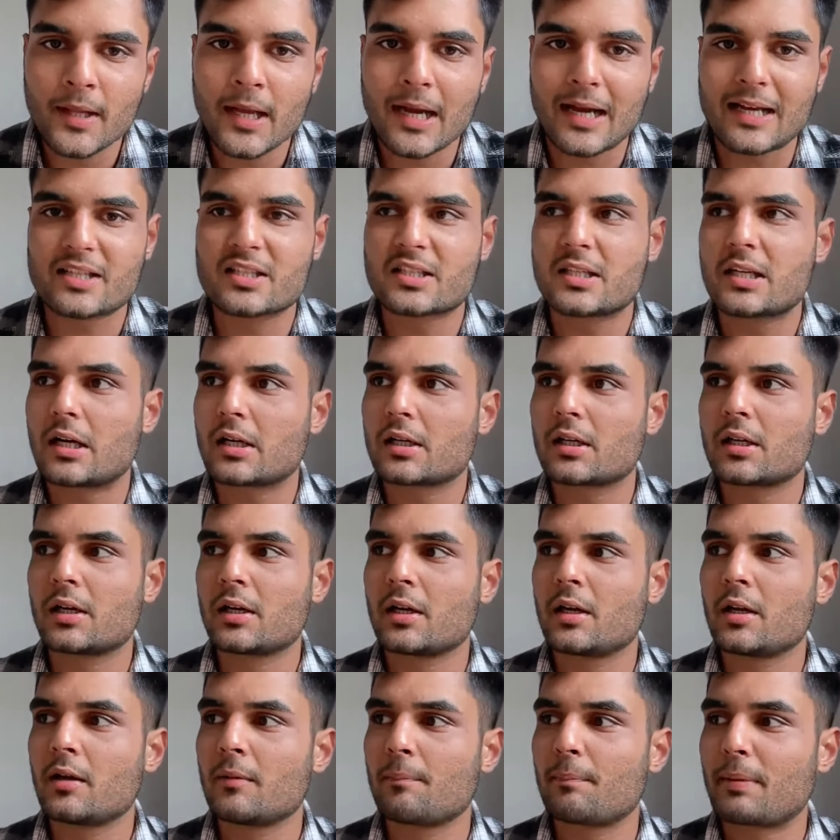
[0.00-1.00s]
I
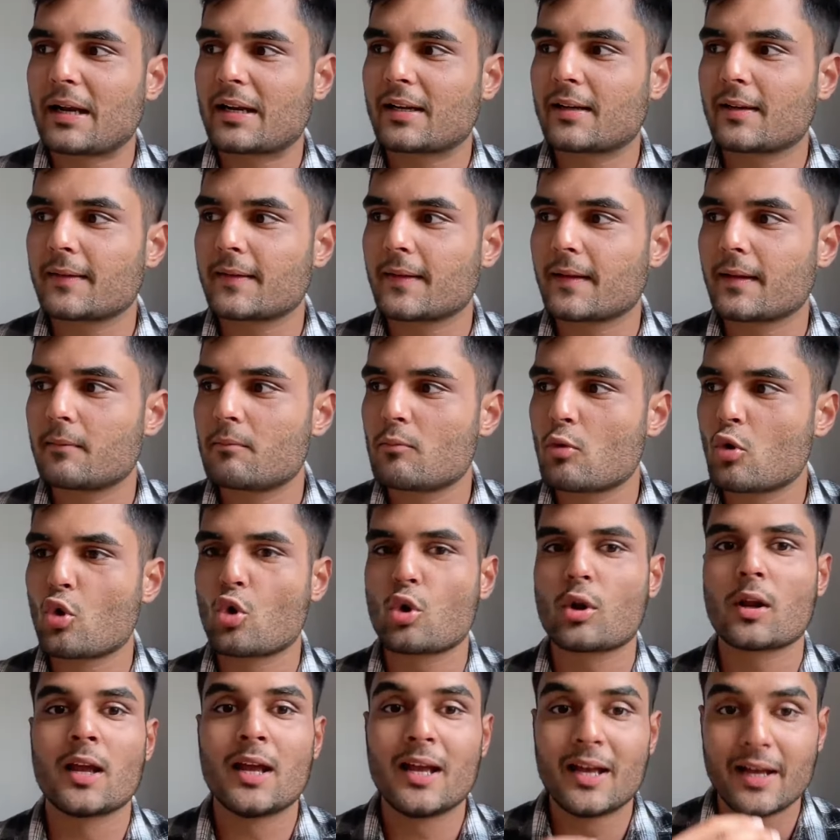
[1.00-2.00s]
started practicing
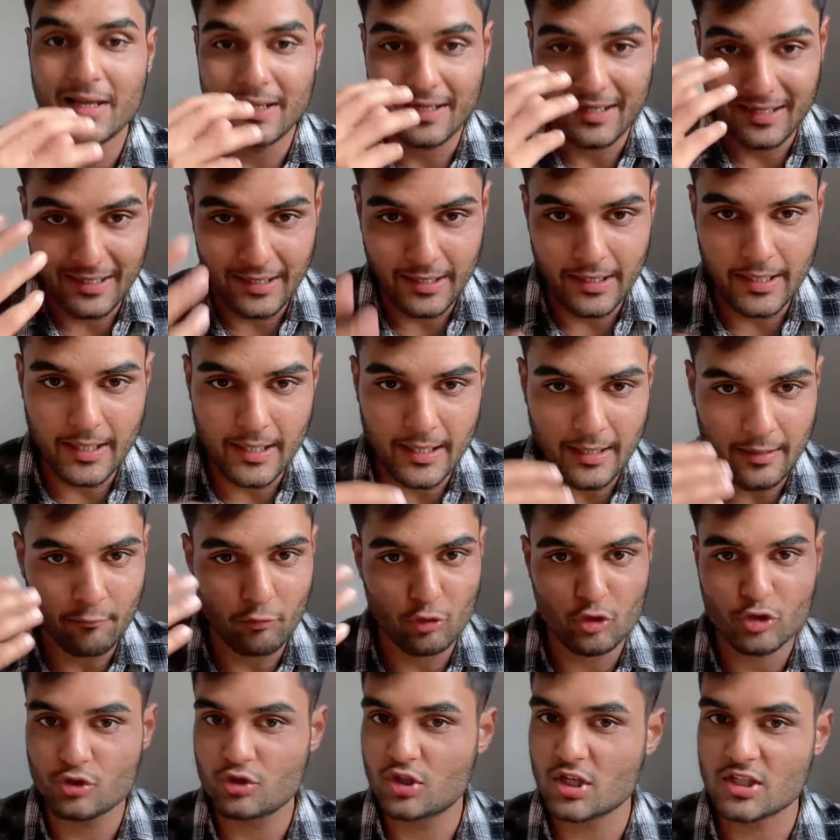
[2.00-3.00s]
more reading. I
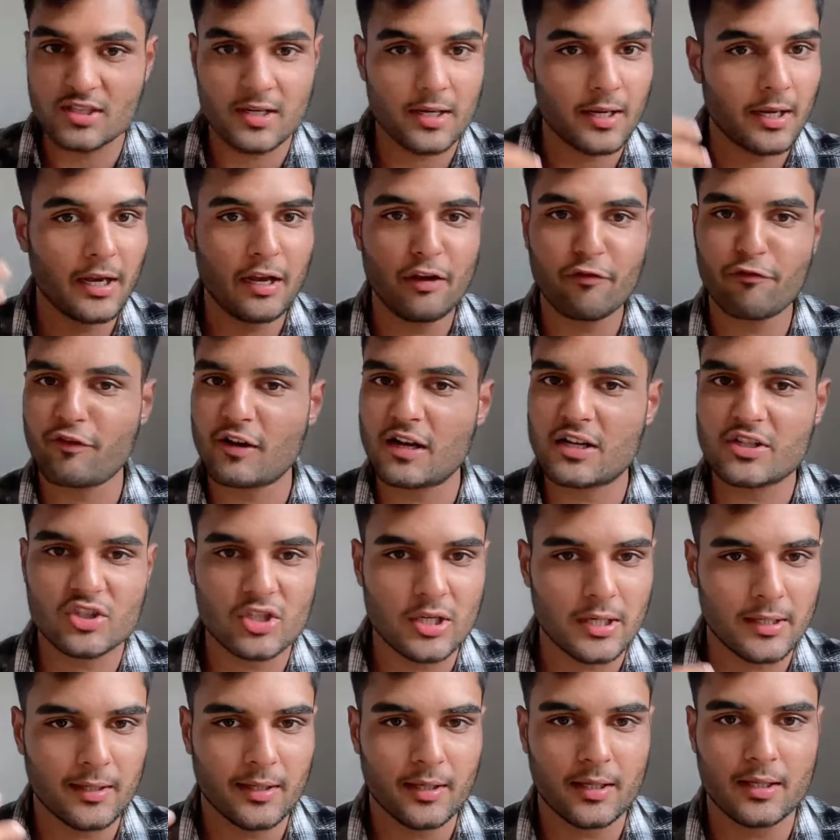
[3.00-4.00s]
would just read French
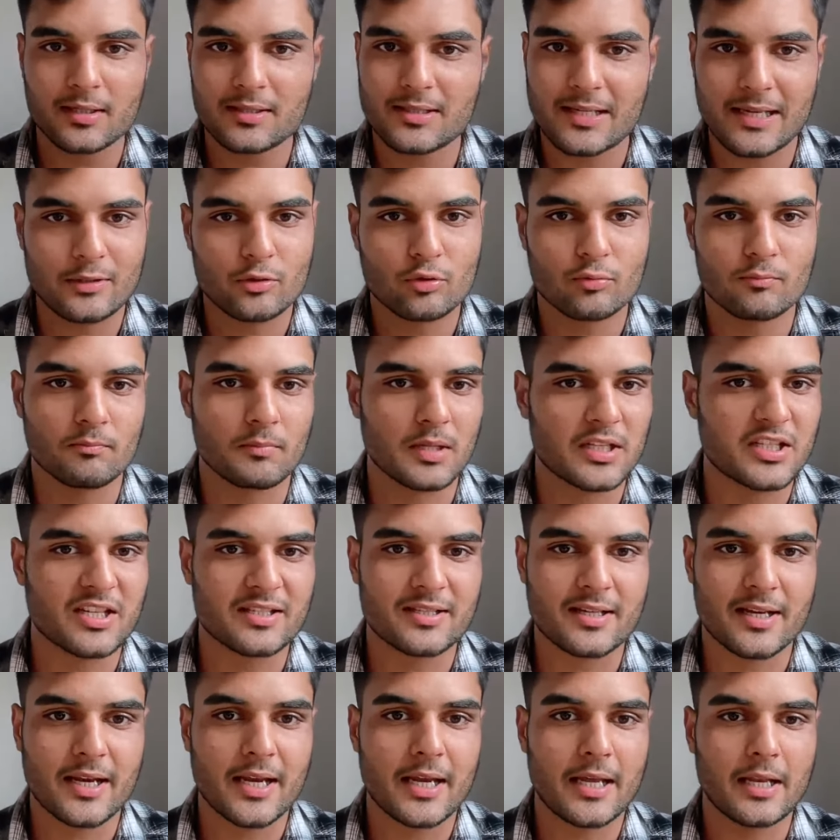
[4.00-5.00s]
articles as much as
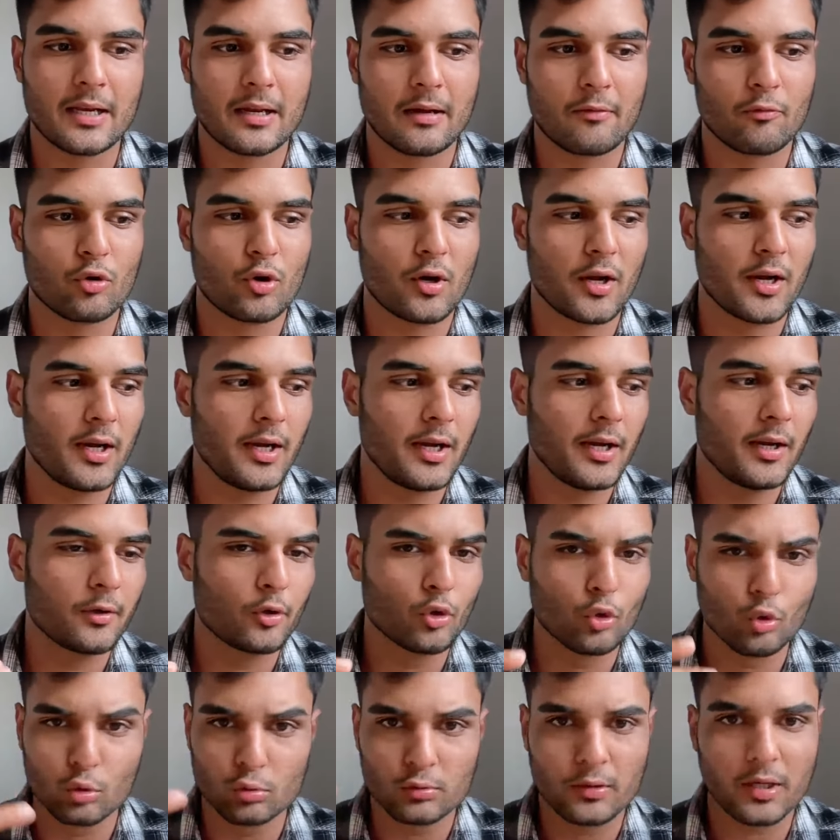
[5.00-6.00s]
I can. I would read
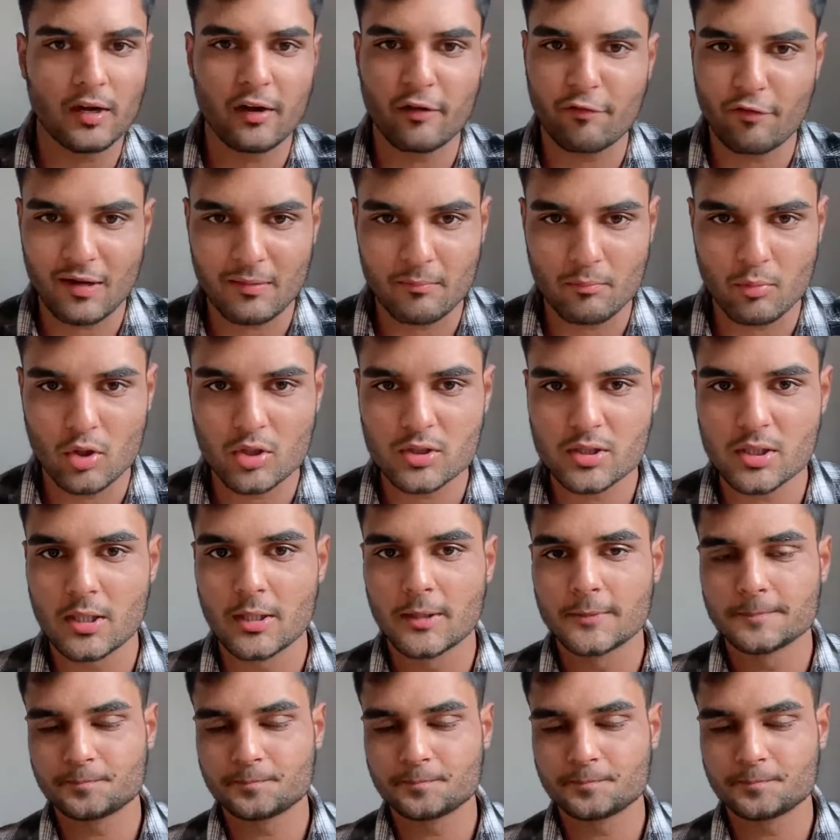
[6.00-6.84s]
2 to 3 different books,